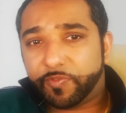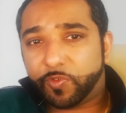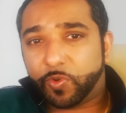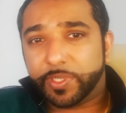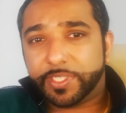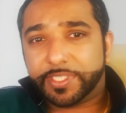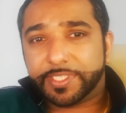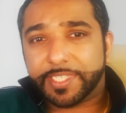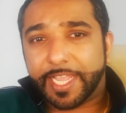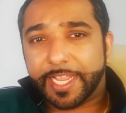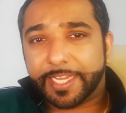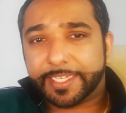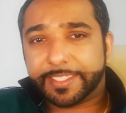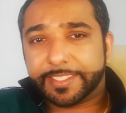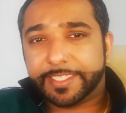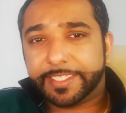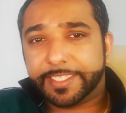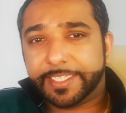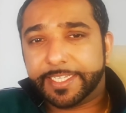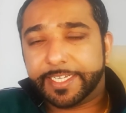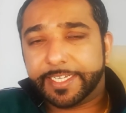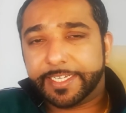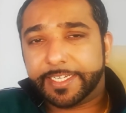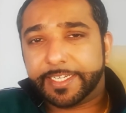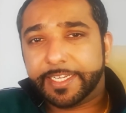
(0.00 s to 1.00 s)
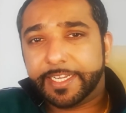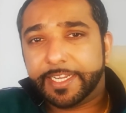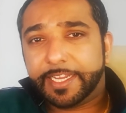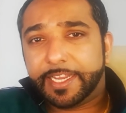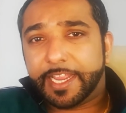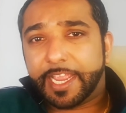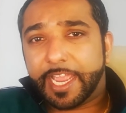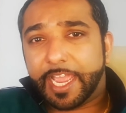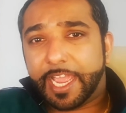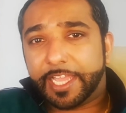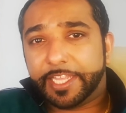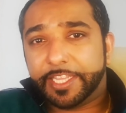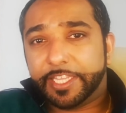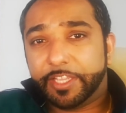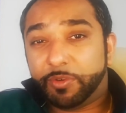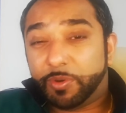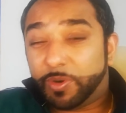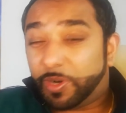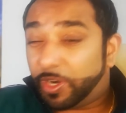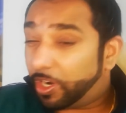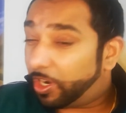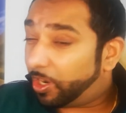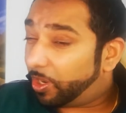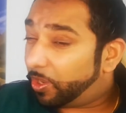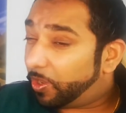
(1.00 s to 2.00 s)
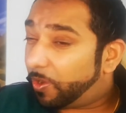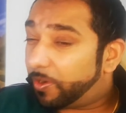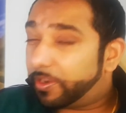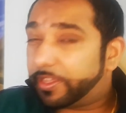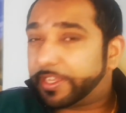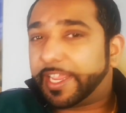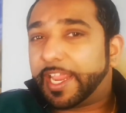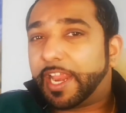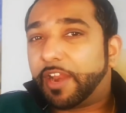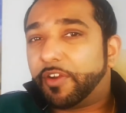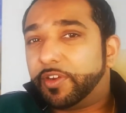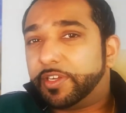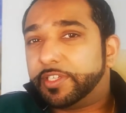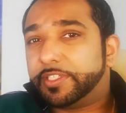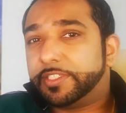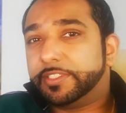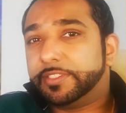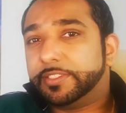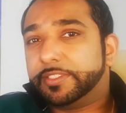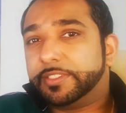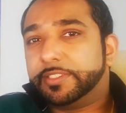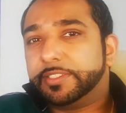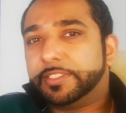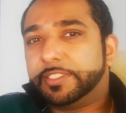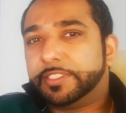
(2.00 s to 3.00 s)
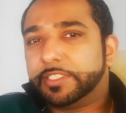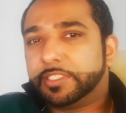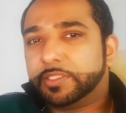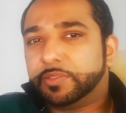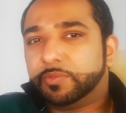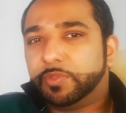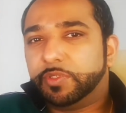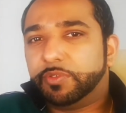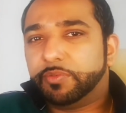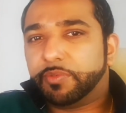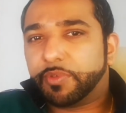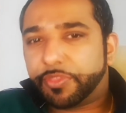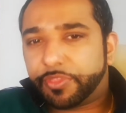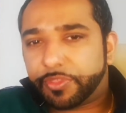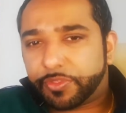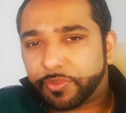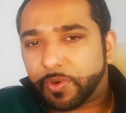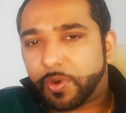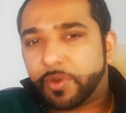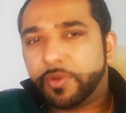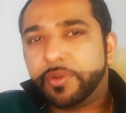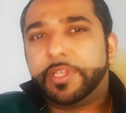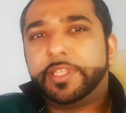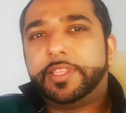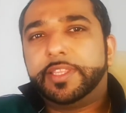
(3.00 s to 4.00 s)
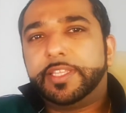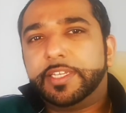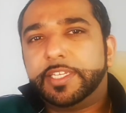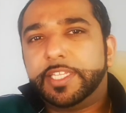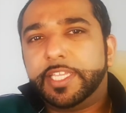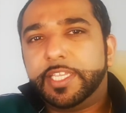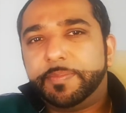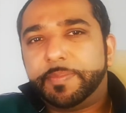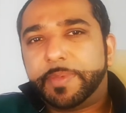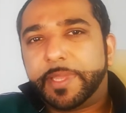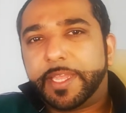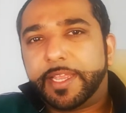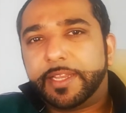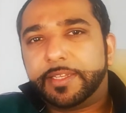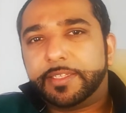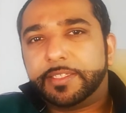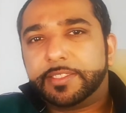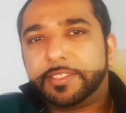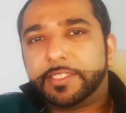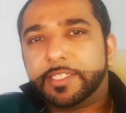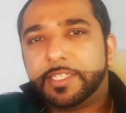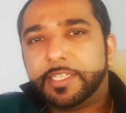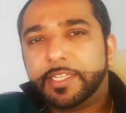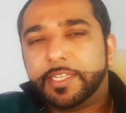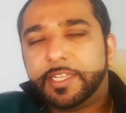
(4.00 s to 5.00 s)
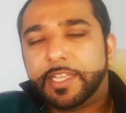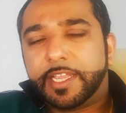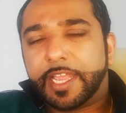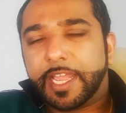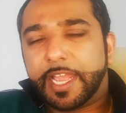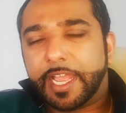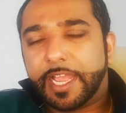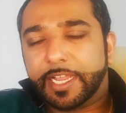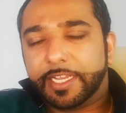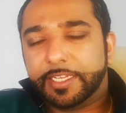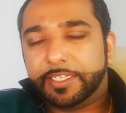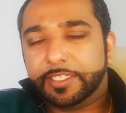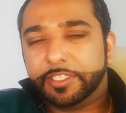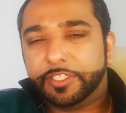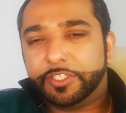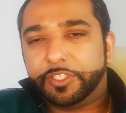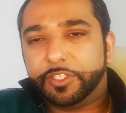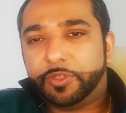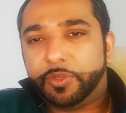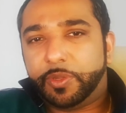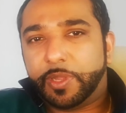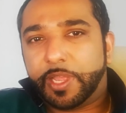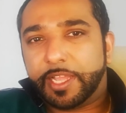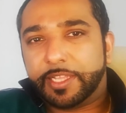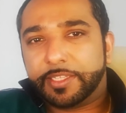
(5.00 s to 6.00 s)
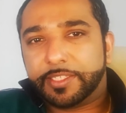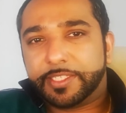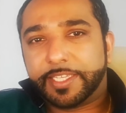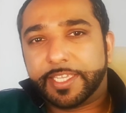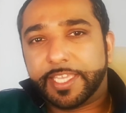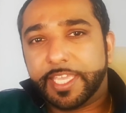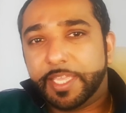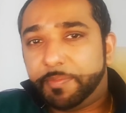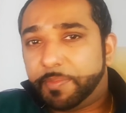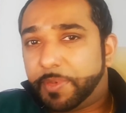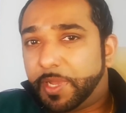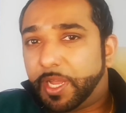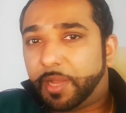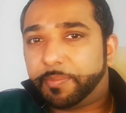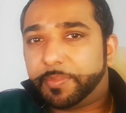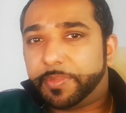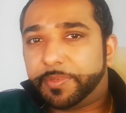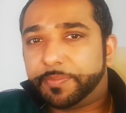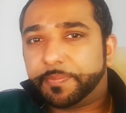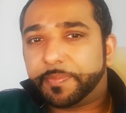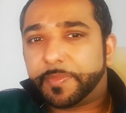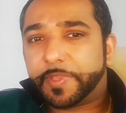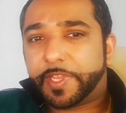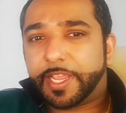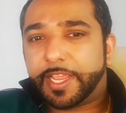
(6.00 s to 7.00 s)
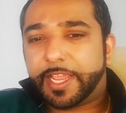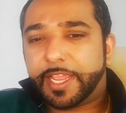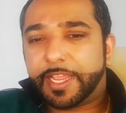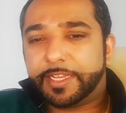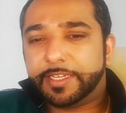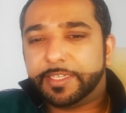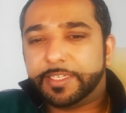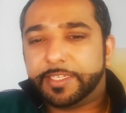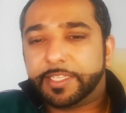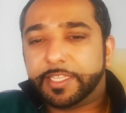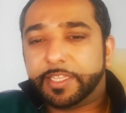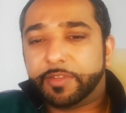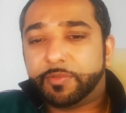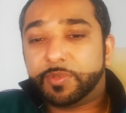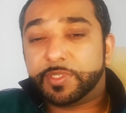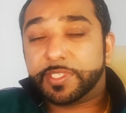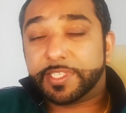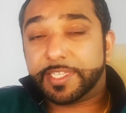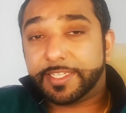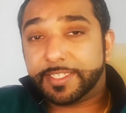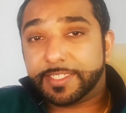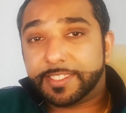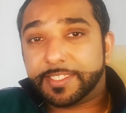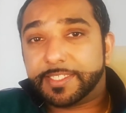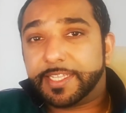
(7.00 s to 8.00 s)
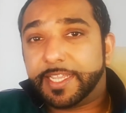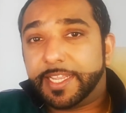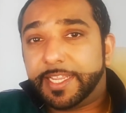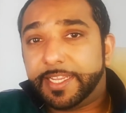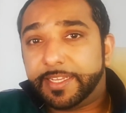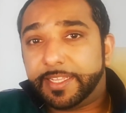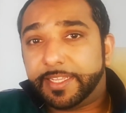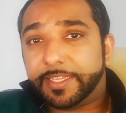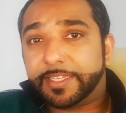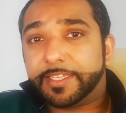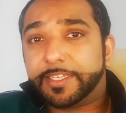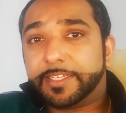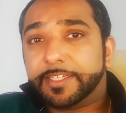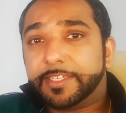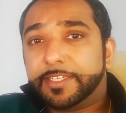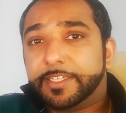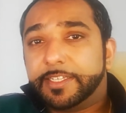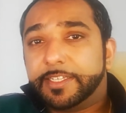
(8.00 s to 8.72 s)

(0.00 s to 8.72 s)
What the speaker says: voice acting, and there were a lot of characters. We were thrown in the deep end, and you had to keep up, and it was entertaining.